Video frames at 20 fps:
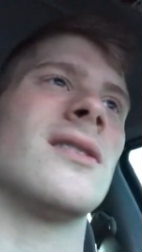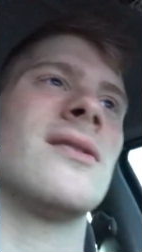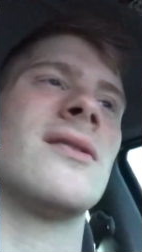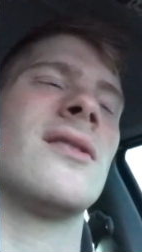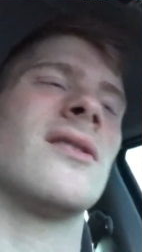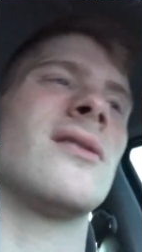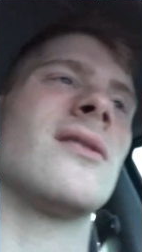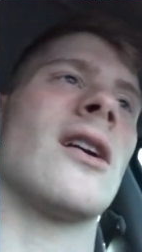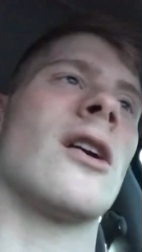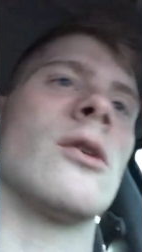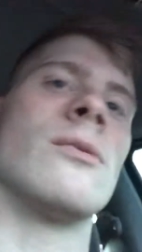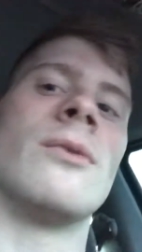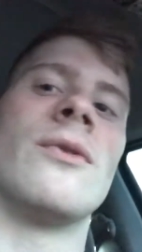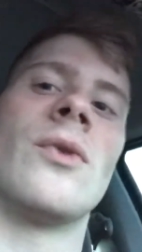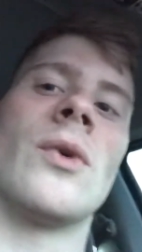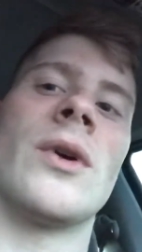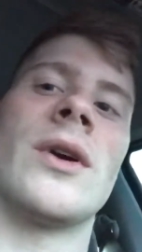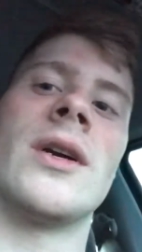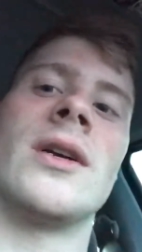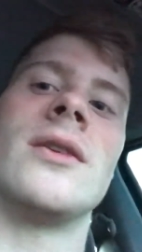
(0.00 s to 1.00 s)
It's just
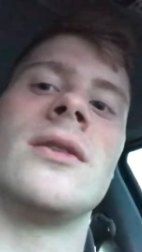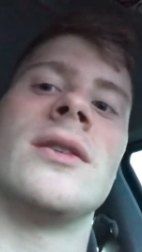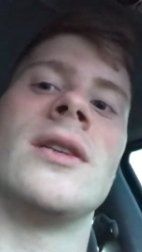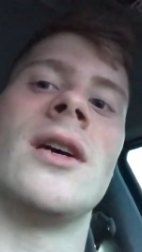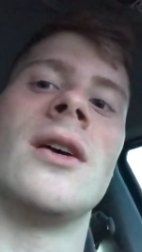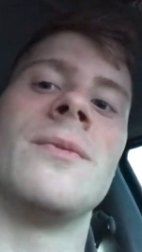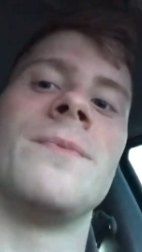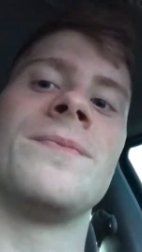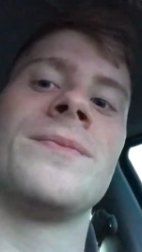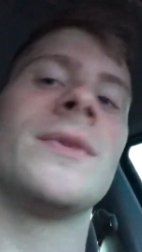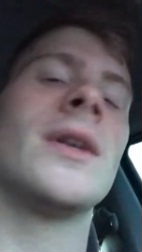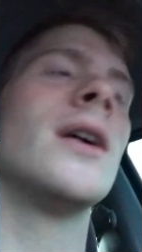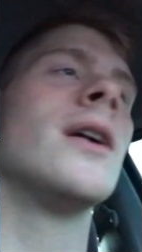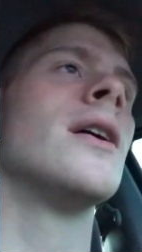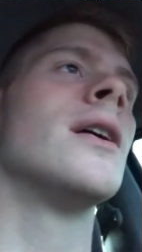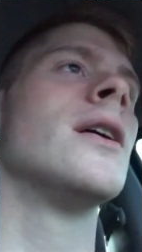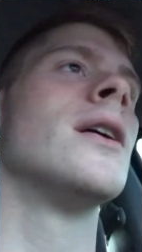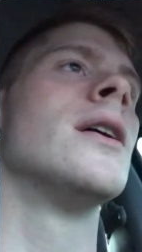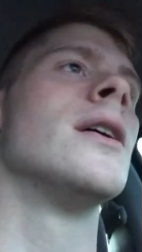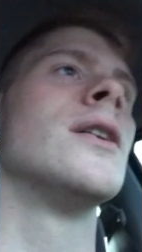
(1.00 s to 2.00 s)
terrible for you,
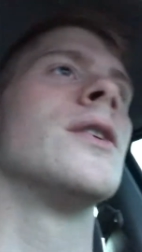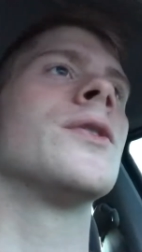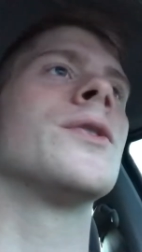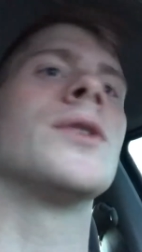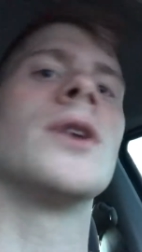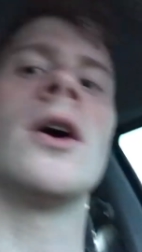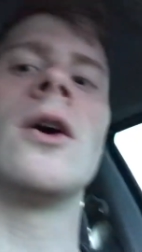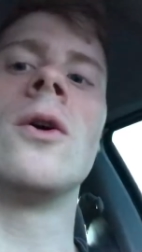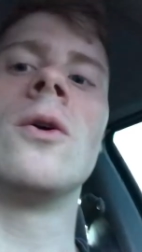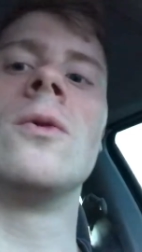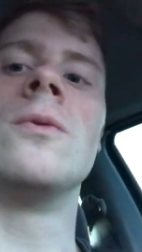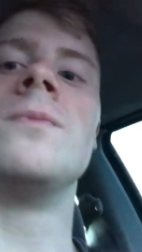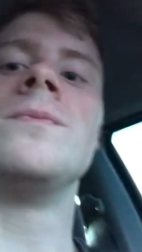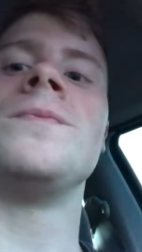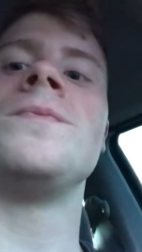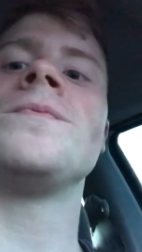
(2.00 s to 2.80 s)
So